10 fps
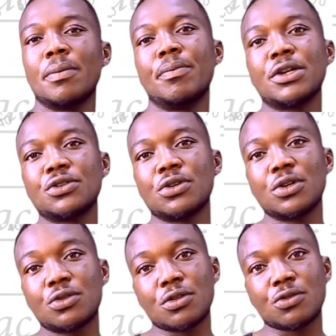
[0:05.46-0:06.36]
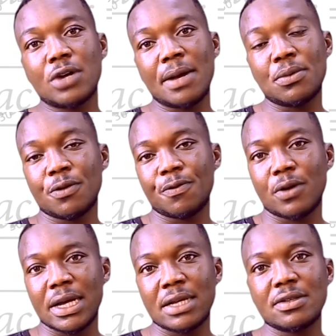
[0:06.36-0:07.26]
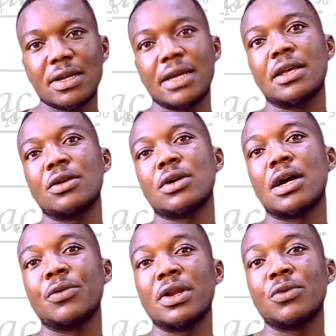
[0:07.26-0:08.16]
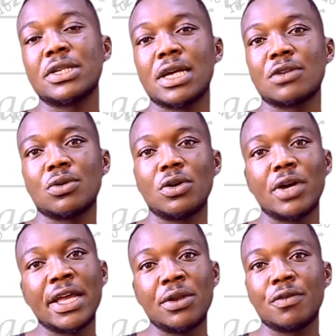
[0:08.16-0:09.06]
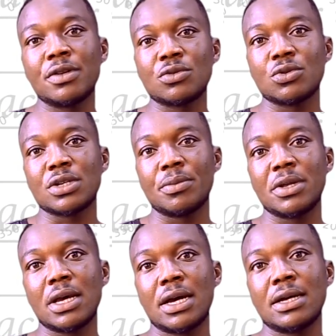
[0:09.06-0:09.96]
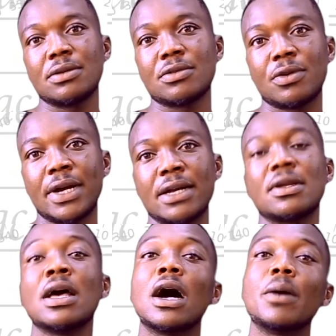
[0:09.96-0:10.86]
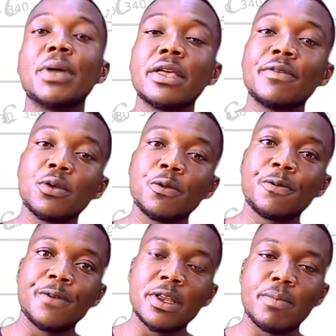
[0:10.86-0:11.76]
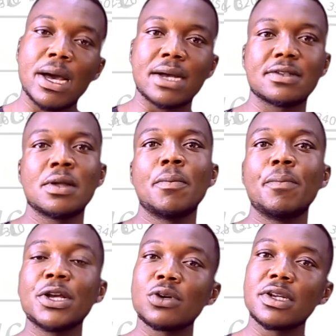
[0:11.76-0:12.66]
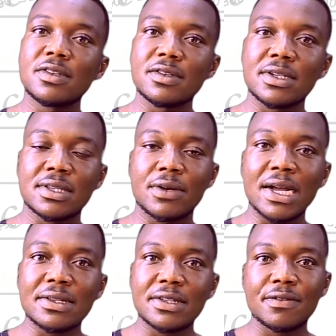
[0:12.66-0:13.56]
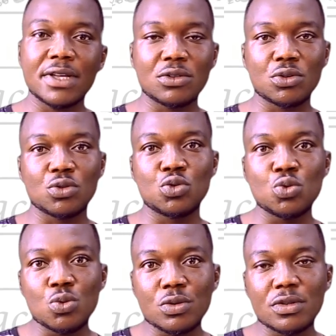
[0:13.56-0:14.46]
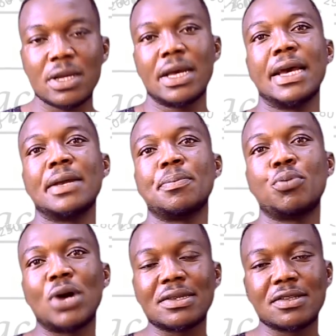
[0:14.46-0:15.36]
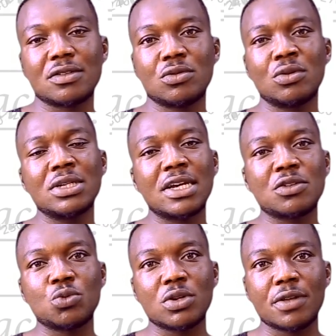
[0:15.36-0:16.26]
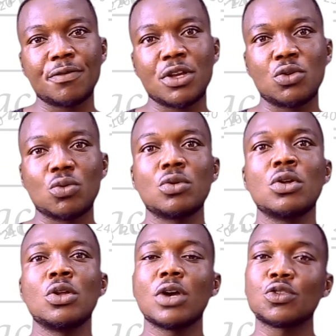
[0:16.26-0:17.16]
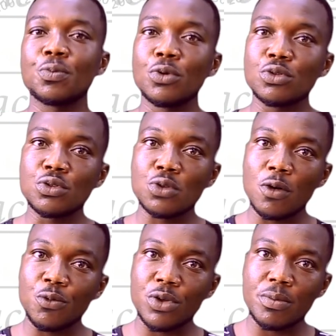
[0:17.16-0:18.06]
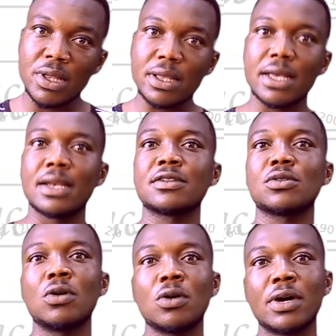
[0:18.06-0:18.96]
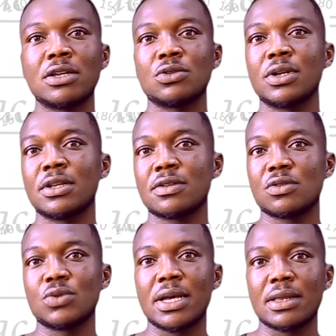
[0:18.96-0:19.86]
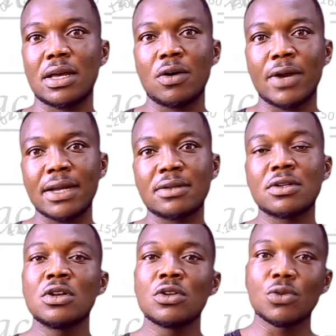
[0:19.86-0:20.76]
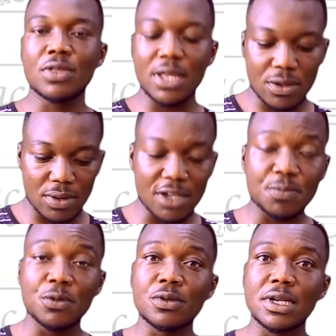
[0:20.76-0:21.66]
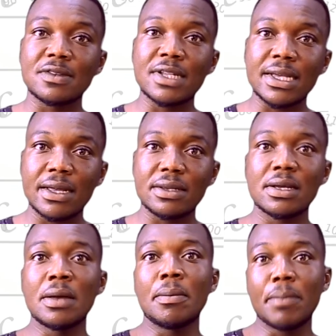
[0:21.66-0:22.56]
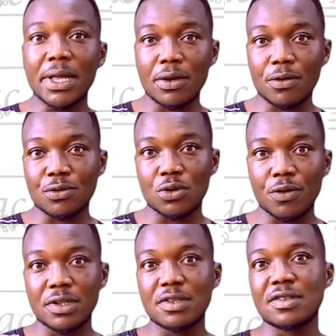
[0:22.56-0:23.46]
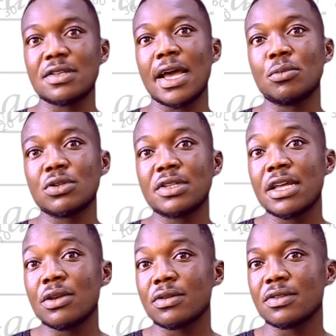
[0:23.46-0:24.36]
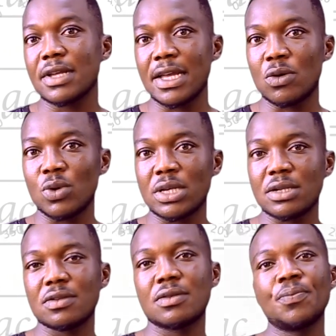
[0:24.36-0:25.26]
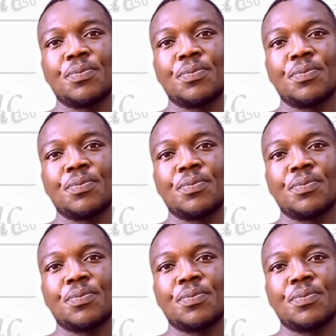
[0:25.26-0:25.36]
Make sure you subscribe, don't forget, and then you can really reach out on any of these social media handles. Alright, I'll be giving you feedbacks. Make sure this is interactive, get your tools and practice. Don't just watch the video. You are supposed to solve with me, and let's all enjoy this together. Alright, so thank you. Let's move to the second method of solving simultaneous equations.